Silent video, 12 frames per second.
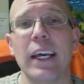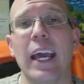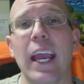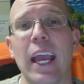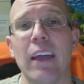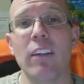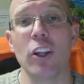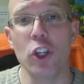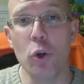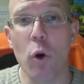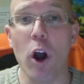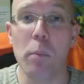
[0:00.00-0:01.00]
and that
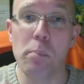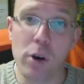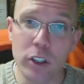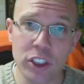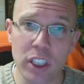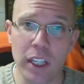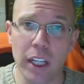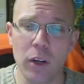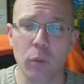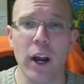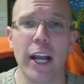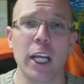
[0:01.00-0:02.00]
you are personally
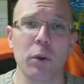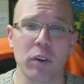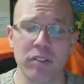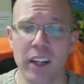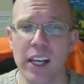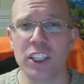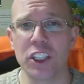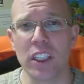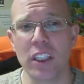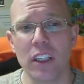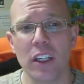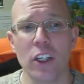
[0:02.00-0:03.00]
writing a
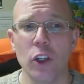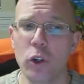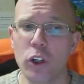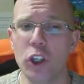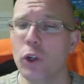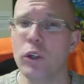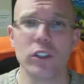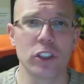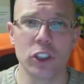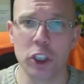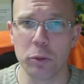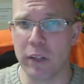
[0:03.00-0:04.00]
reflection, you can do it as a
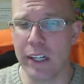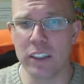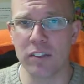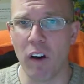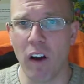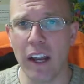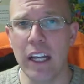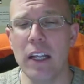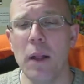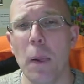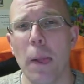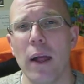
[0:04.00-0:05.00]
group. That's fine.
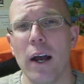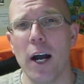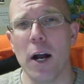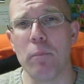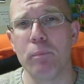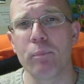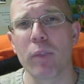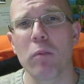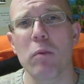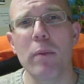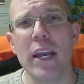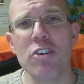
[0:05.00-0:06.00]

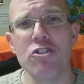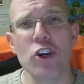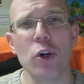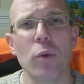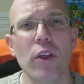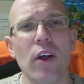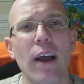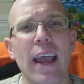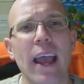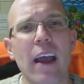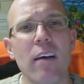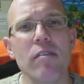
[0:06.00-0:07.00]
But make sure with
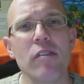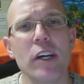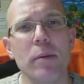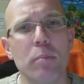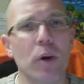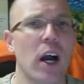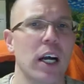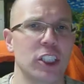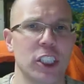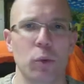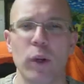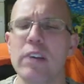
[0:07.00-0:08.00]
every
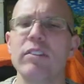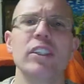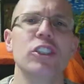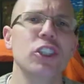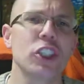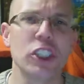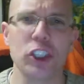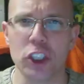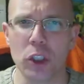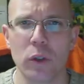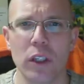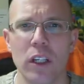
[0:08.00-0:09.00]
project, whatever it is you're going to
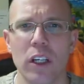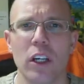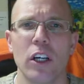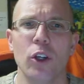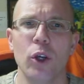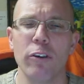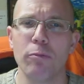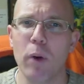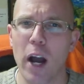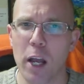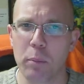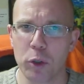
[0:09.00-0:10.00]
do, you have
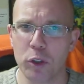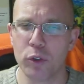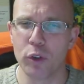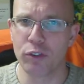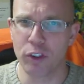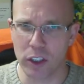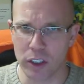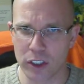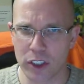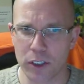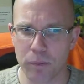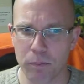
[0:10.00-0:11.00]
my approval
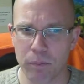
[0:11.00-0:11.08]
first.